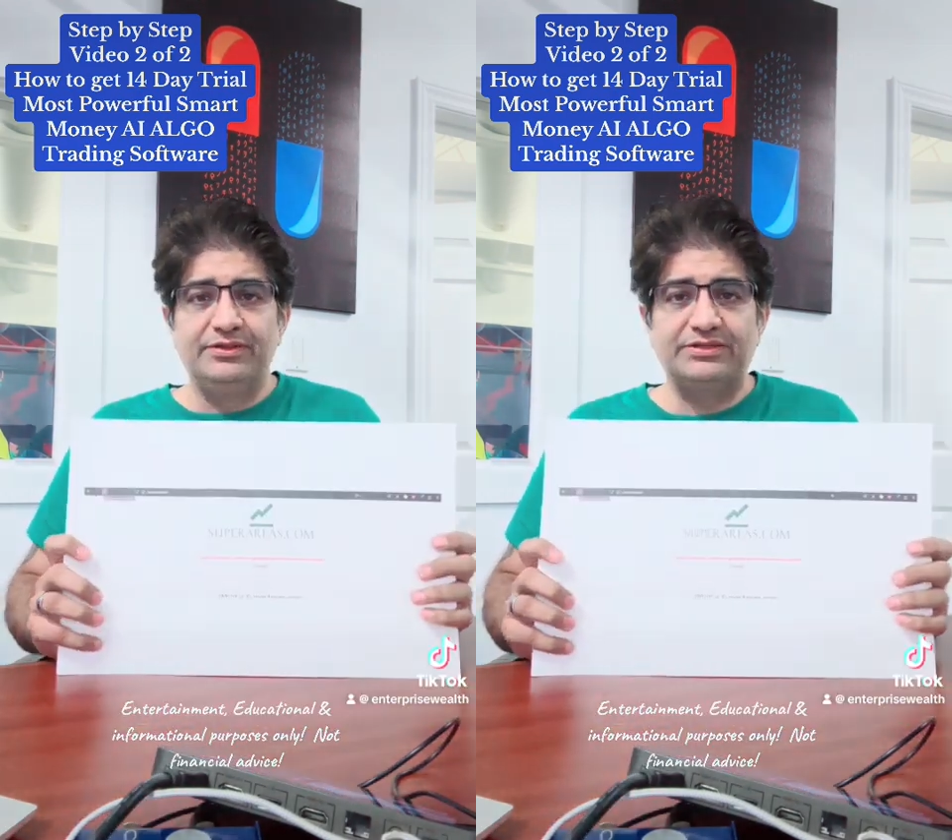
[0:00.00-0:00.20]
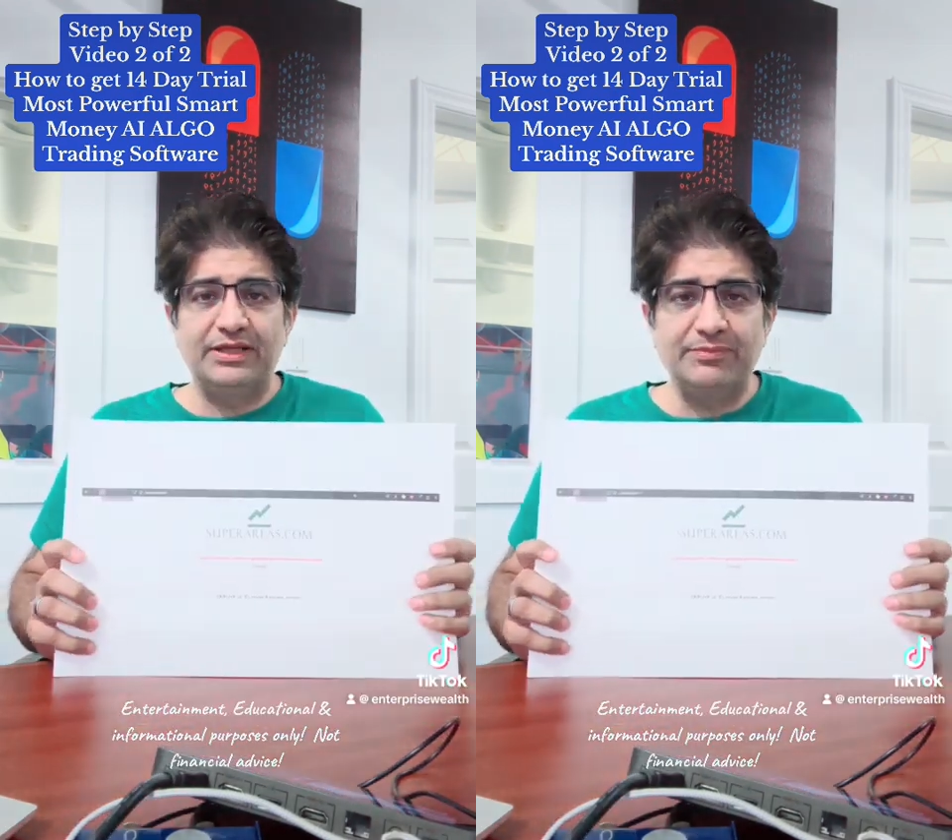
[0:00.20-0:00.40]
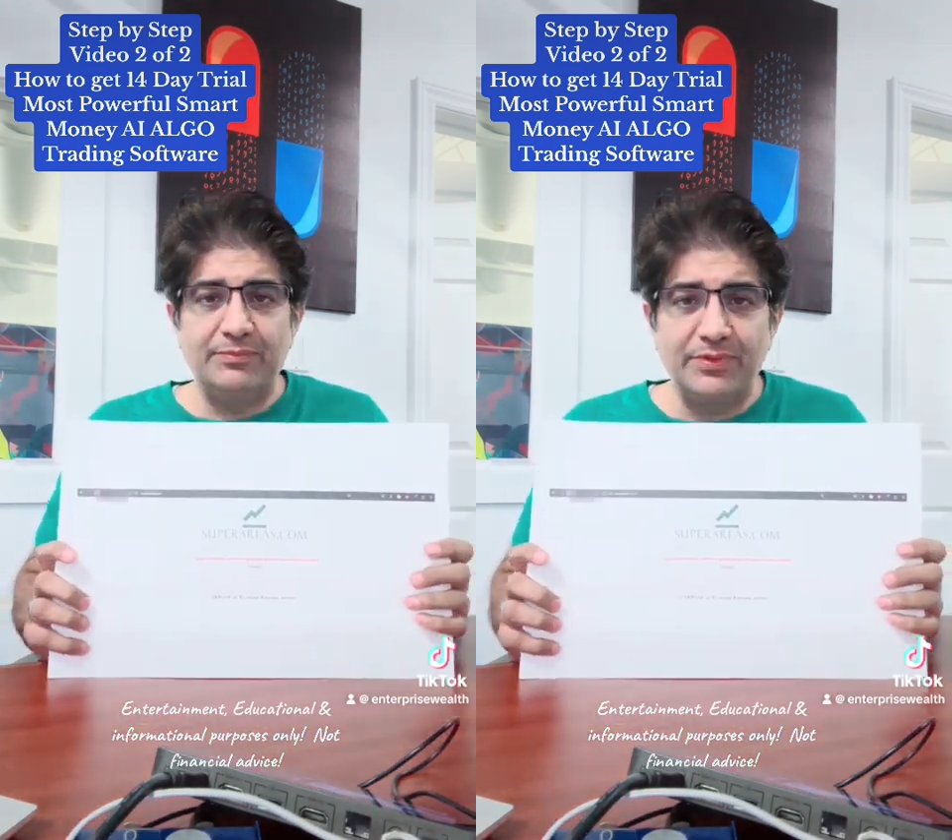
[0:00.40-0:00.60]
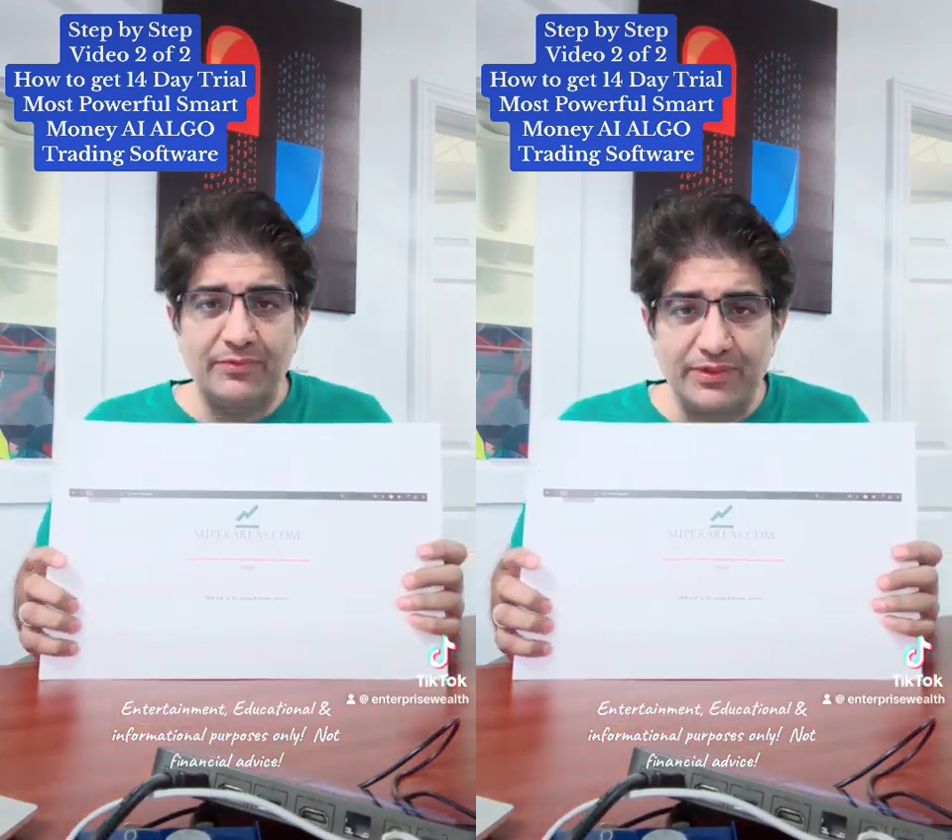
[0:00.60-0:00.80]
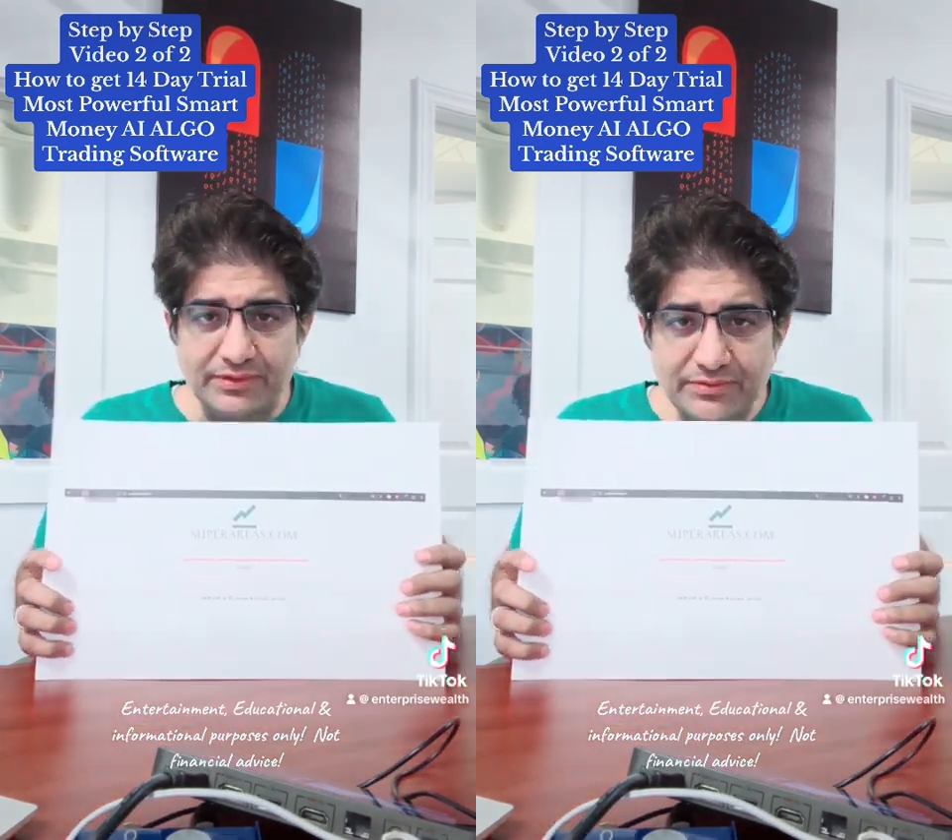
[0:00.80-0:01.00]
Step number
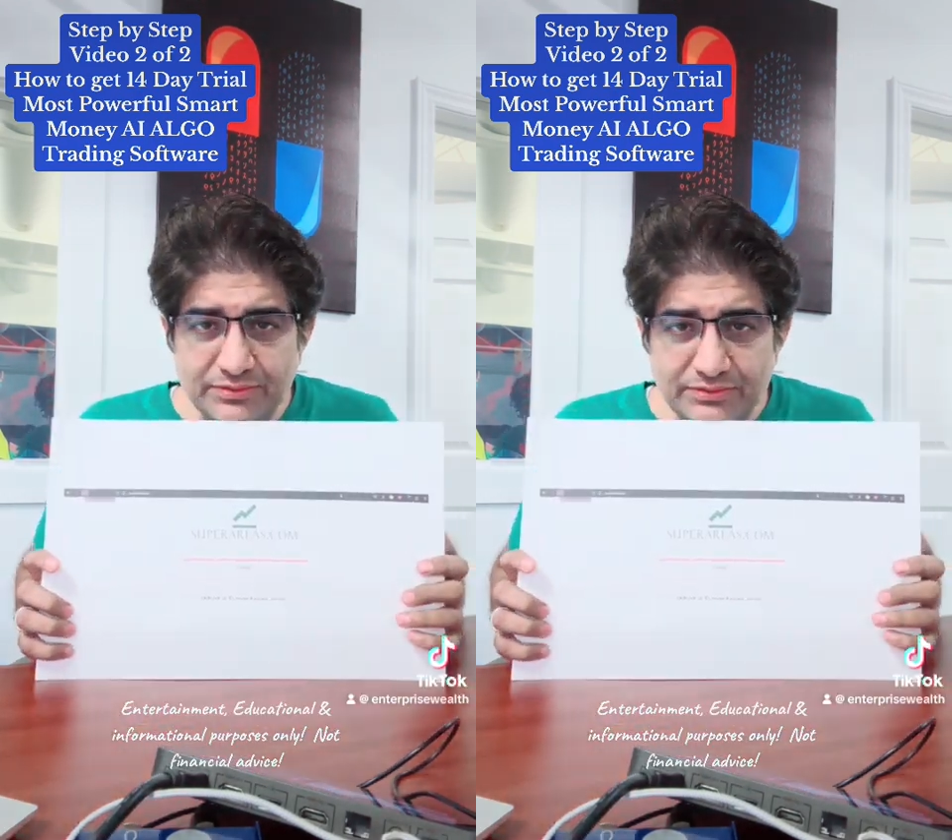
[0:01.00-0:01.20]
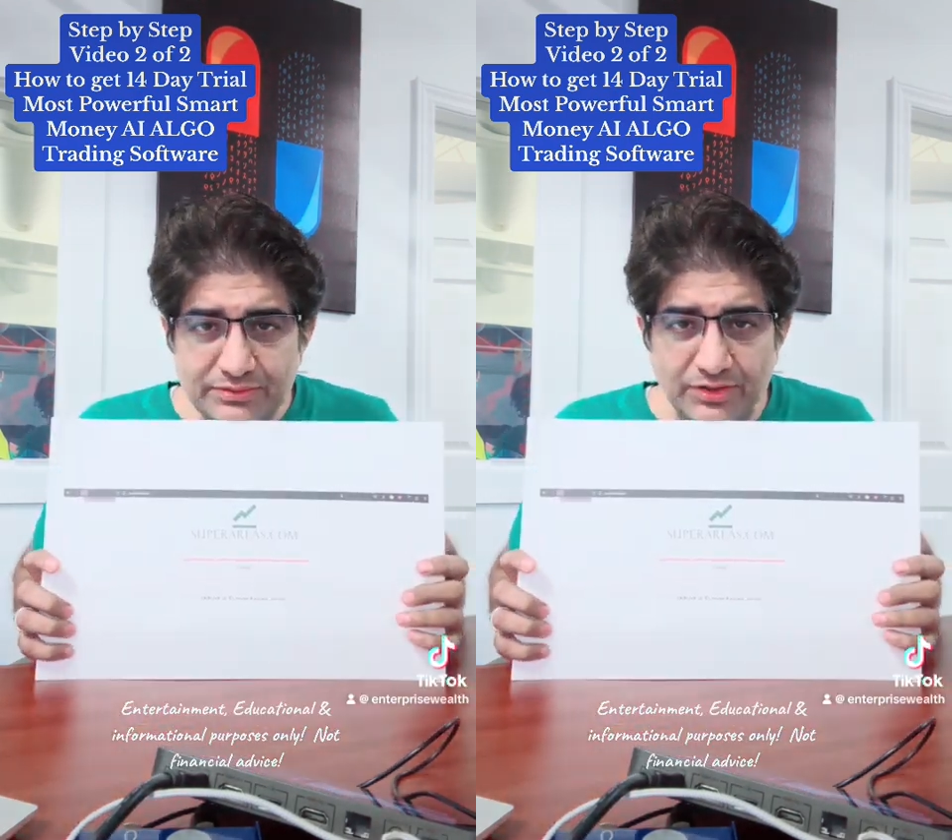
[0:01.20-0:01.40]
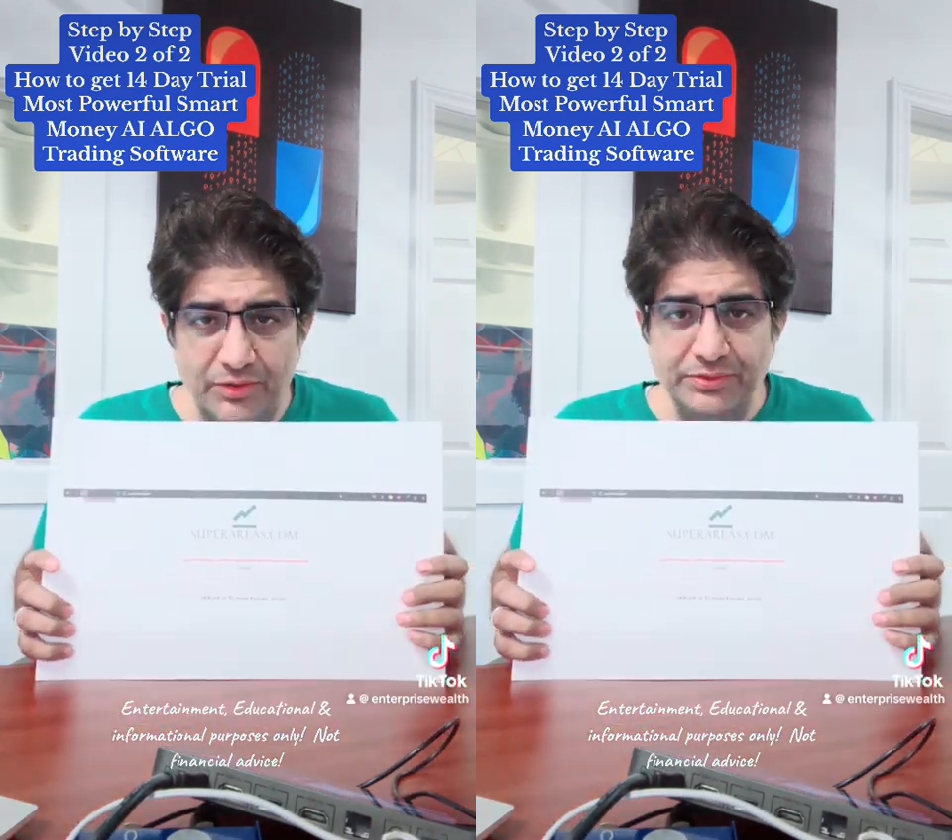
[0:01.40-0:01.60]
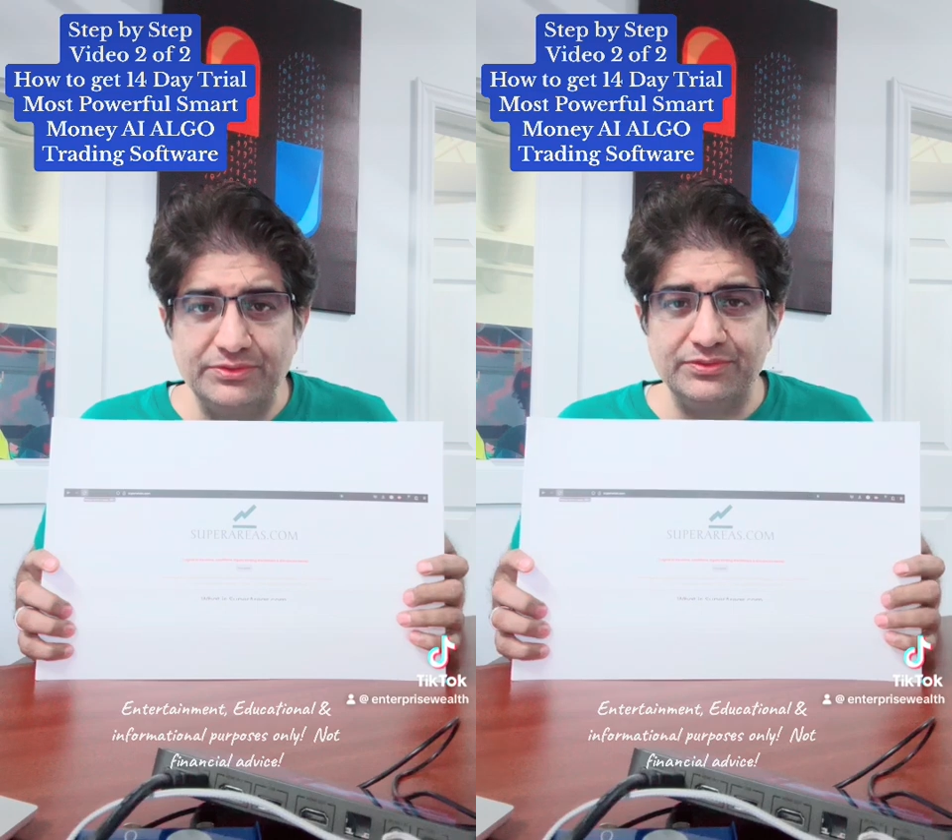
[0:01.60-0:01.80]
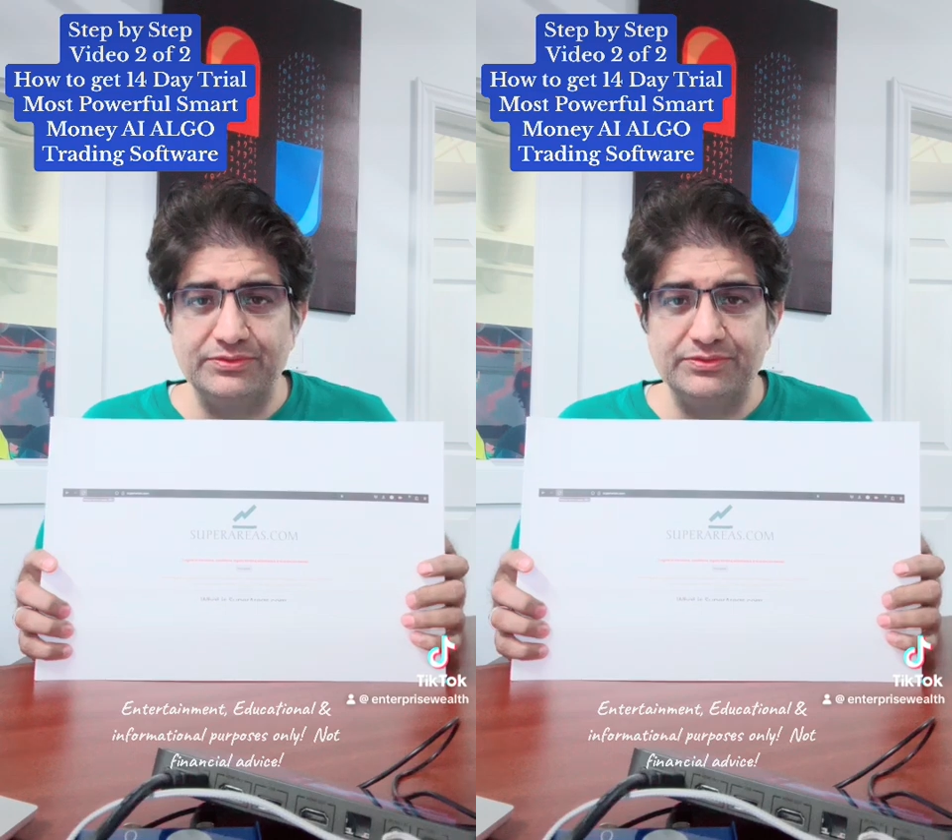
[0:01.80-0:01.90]
one, go to